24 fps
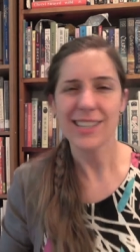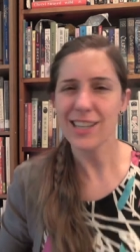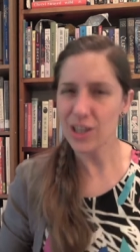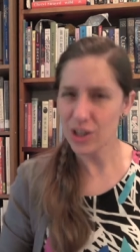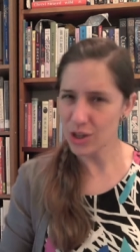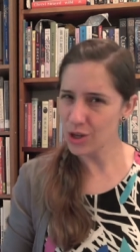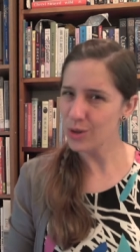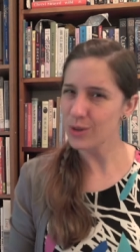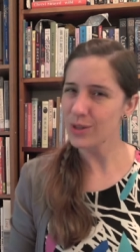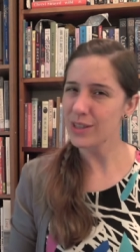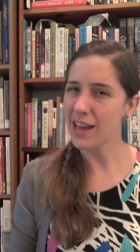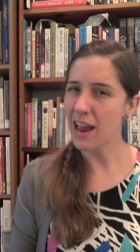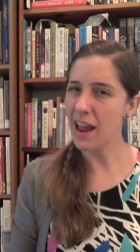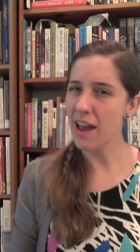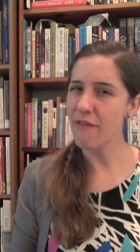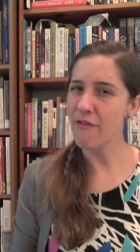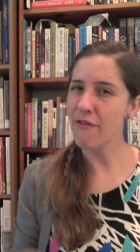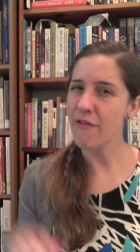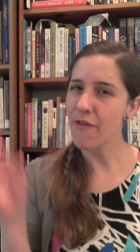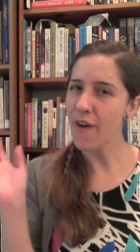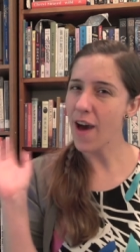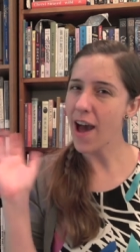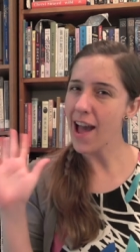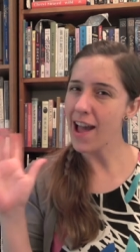Did you say
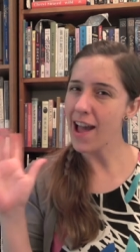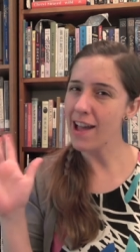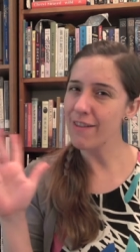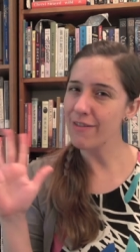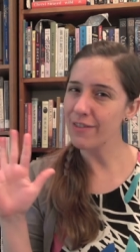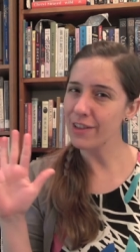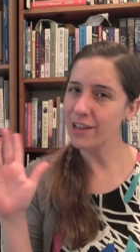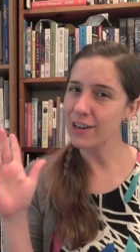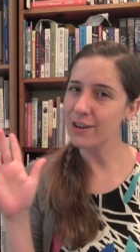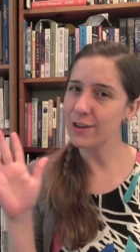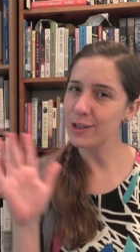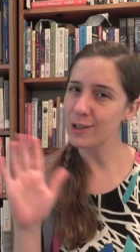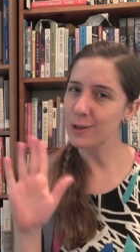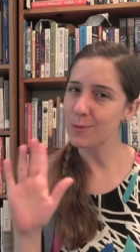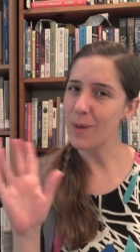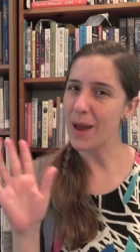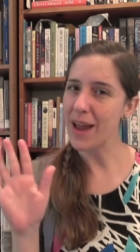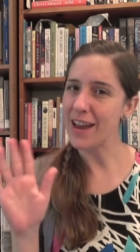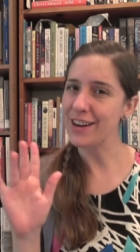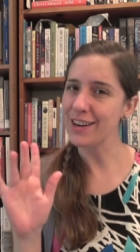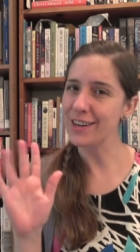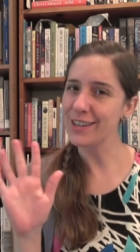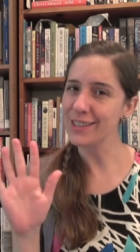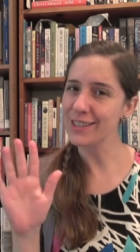five little
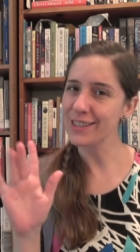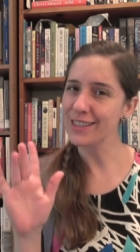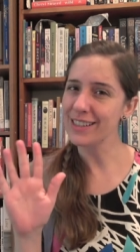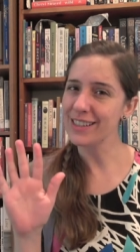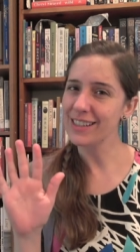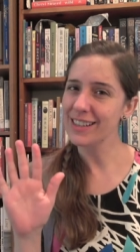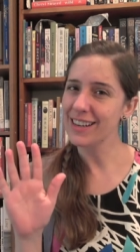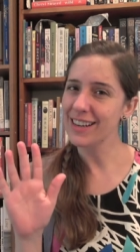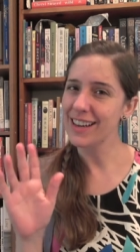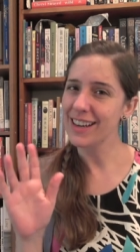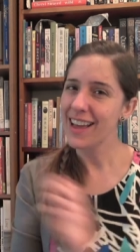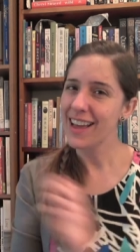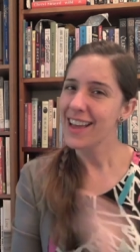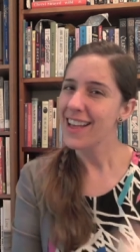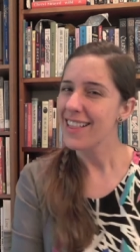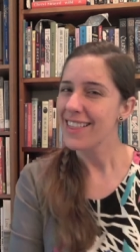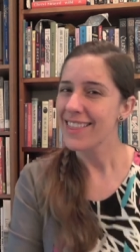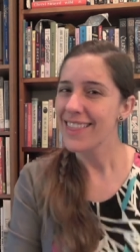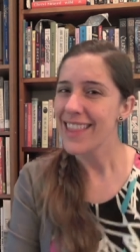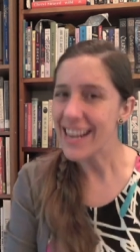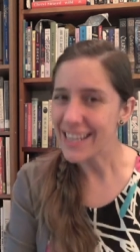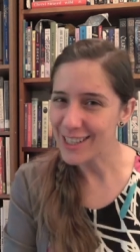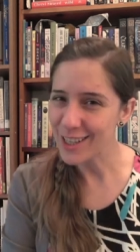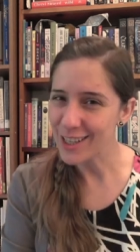spiders?
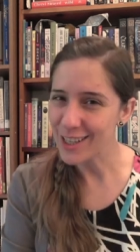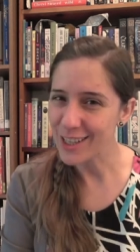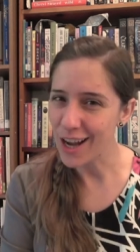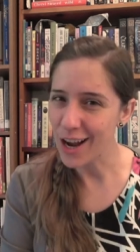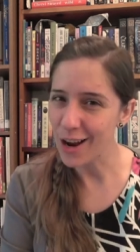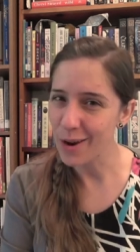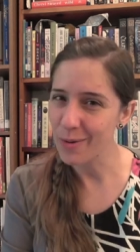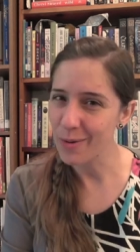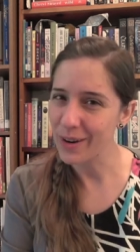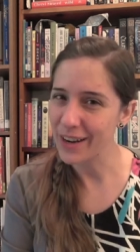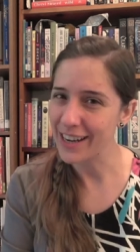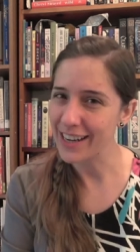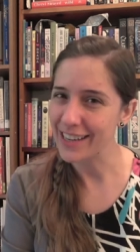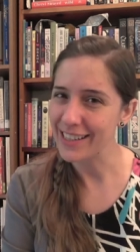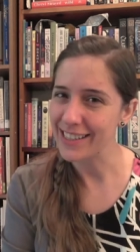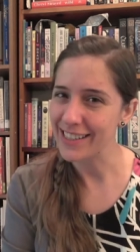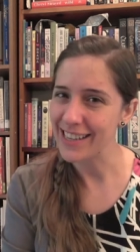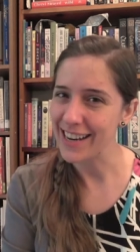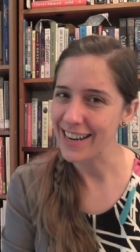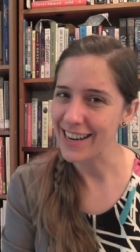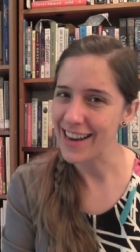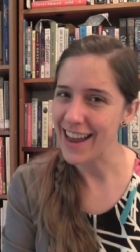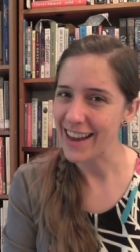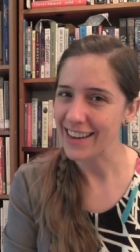That's the song we're going to
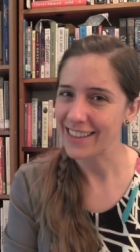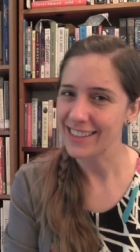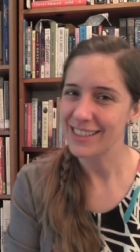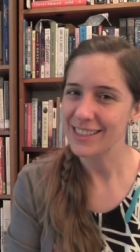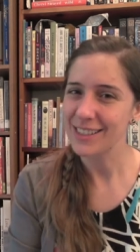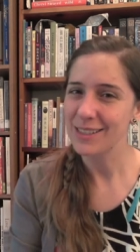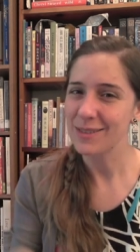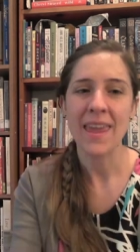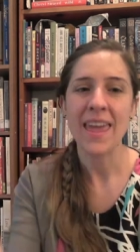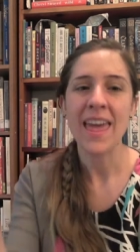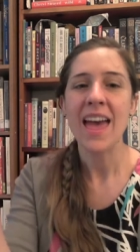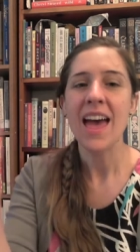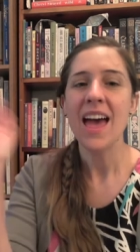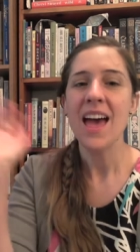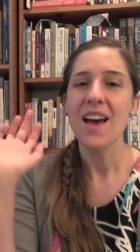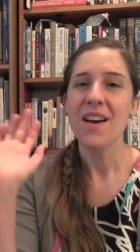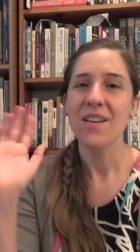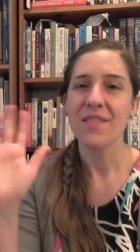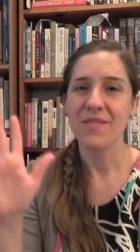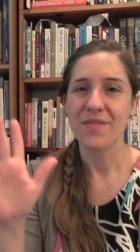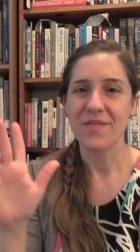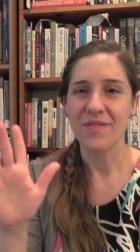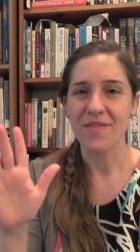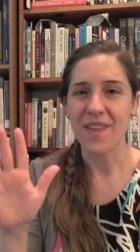sing next.
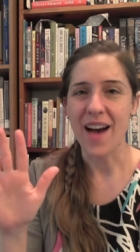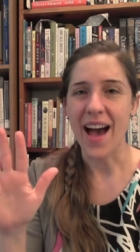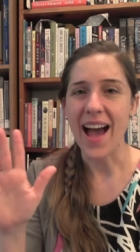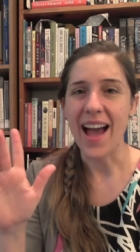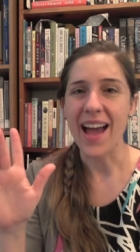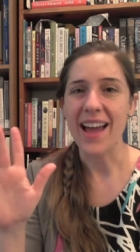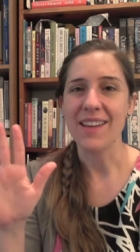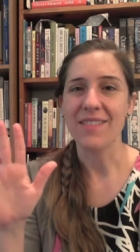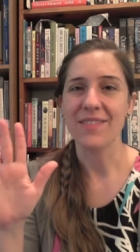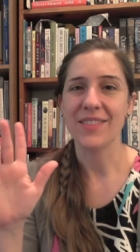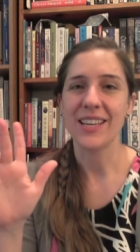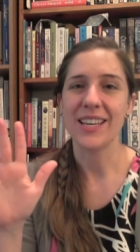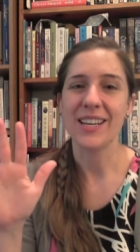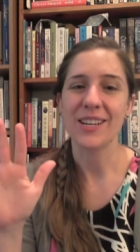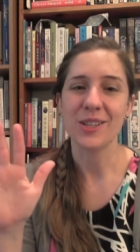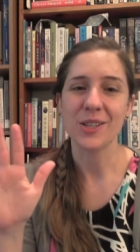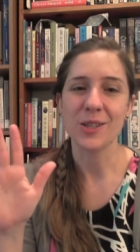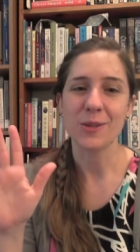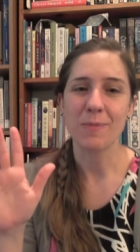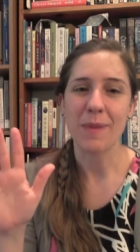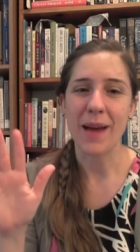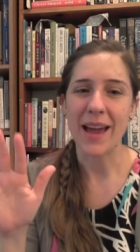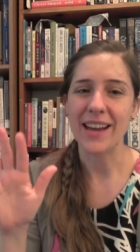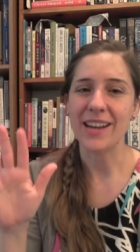Five little
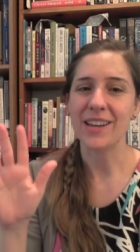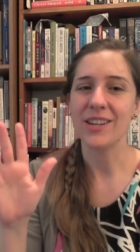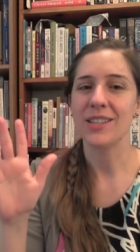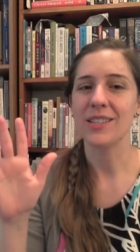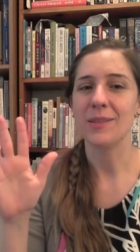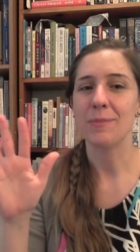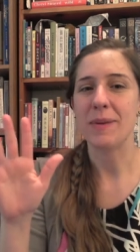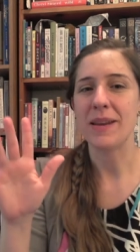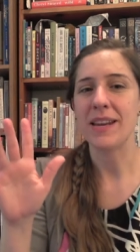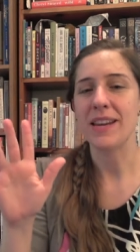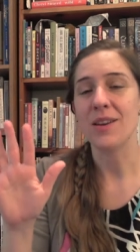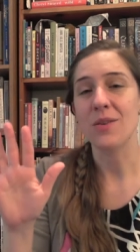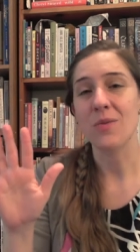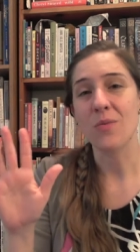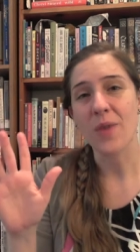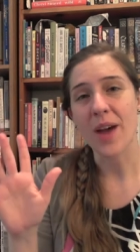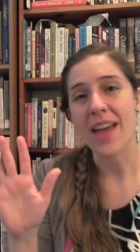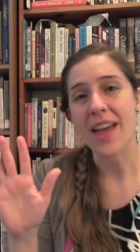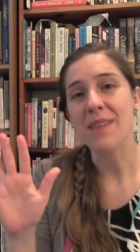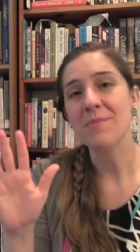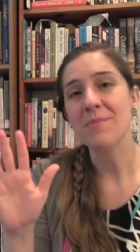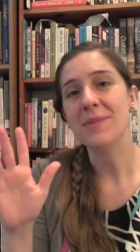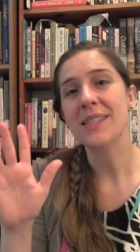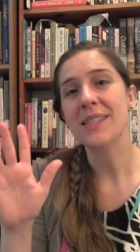spiders spinning
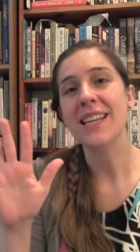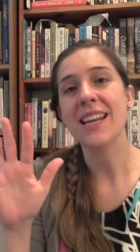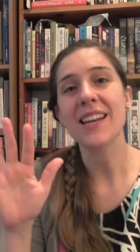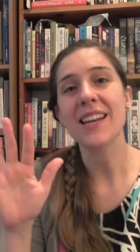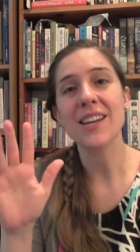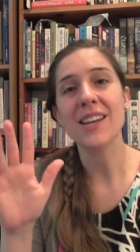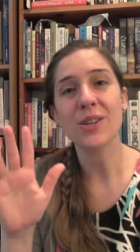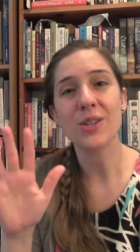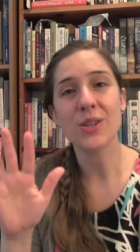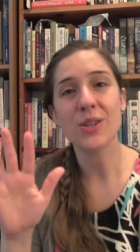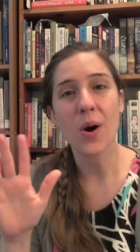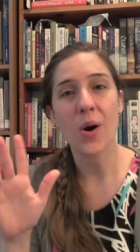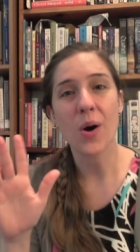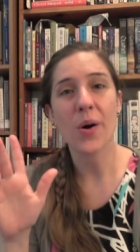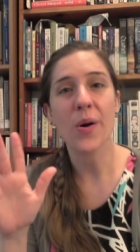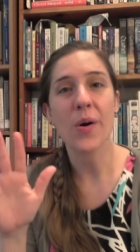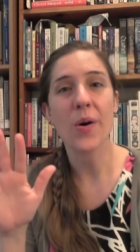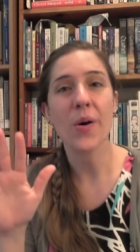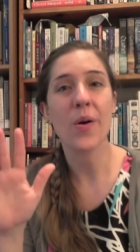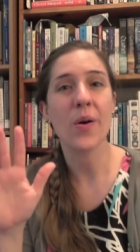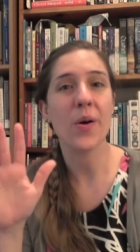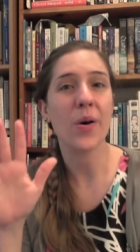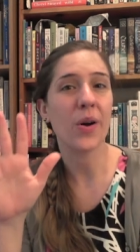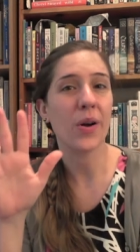webs in a
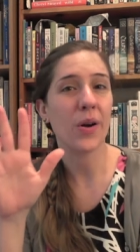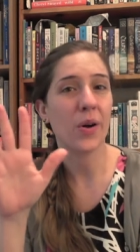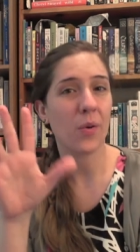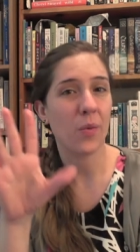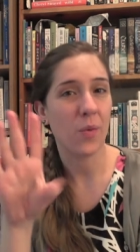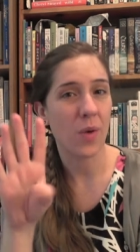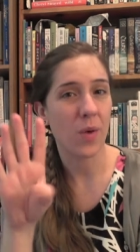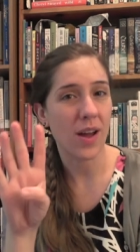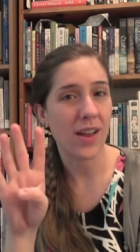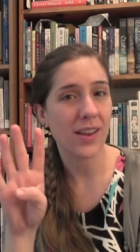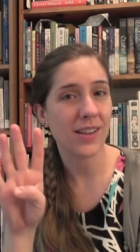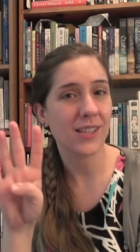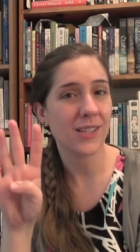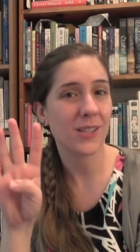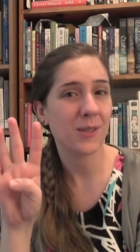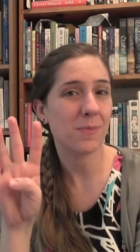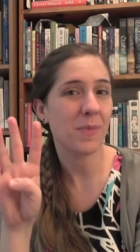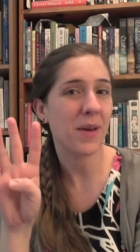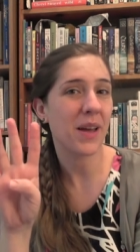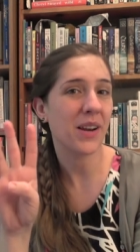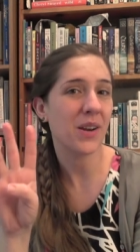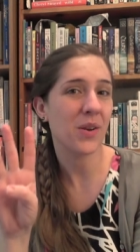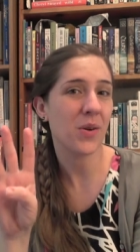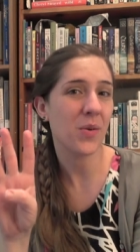door. One
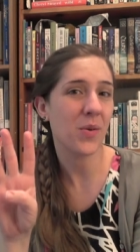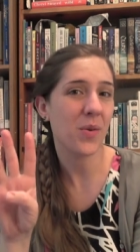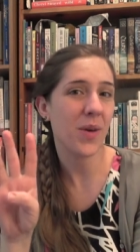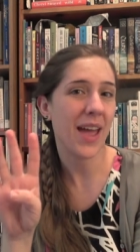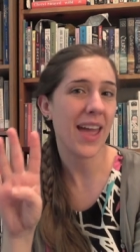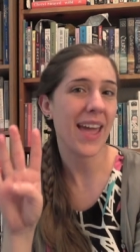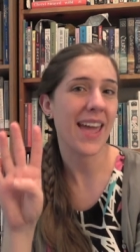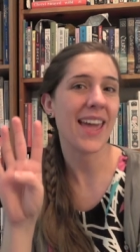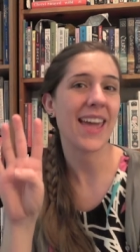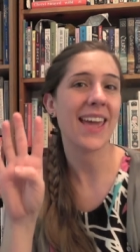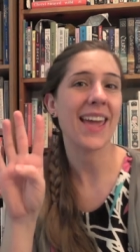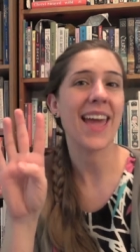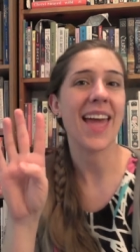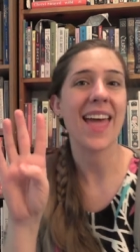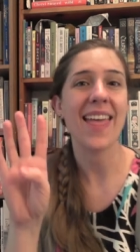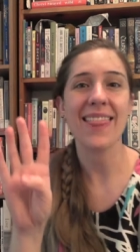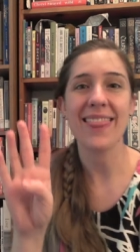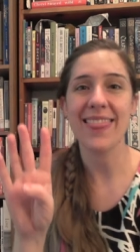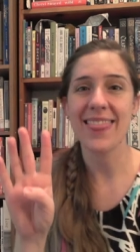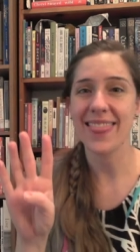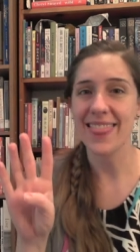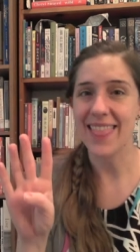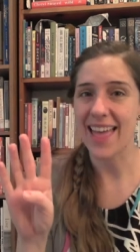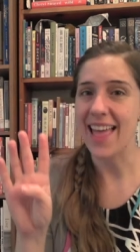spun away,
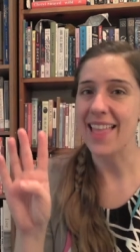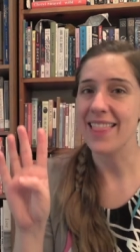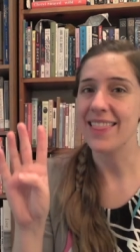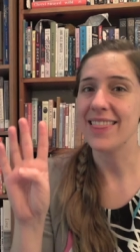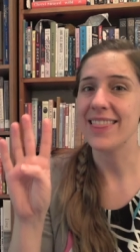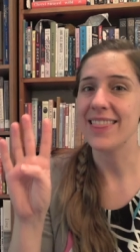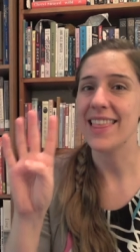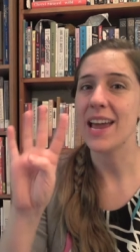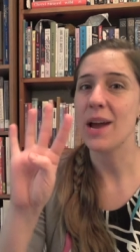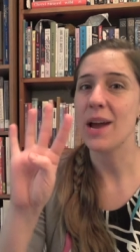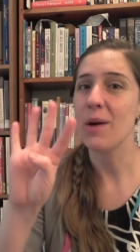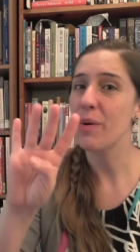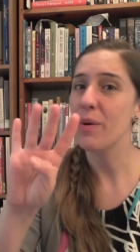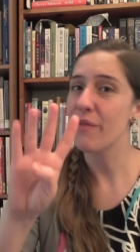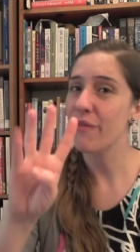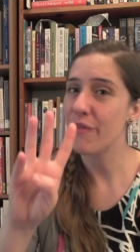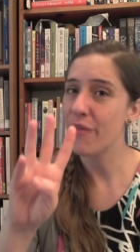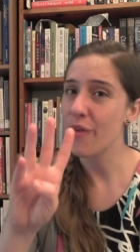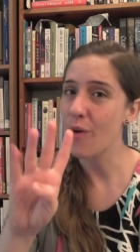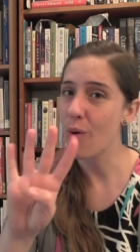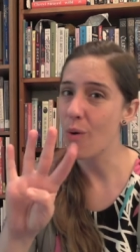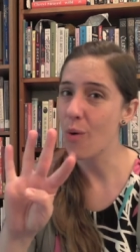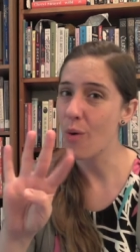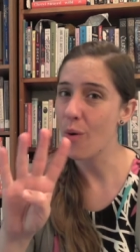and then there were
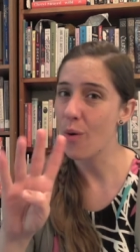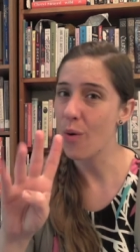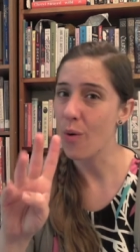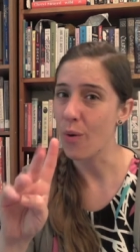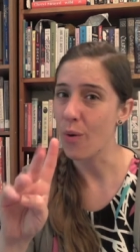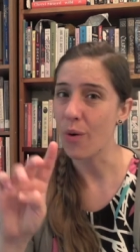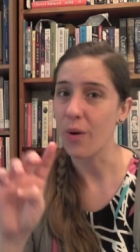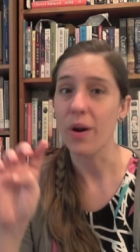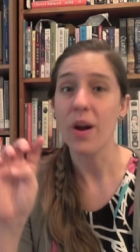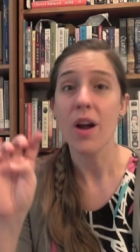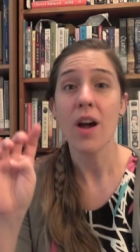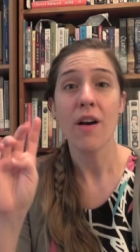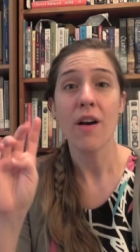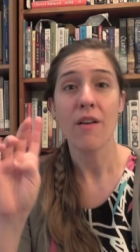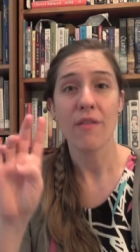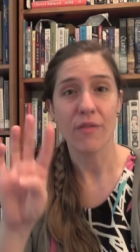four.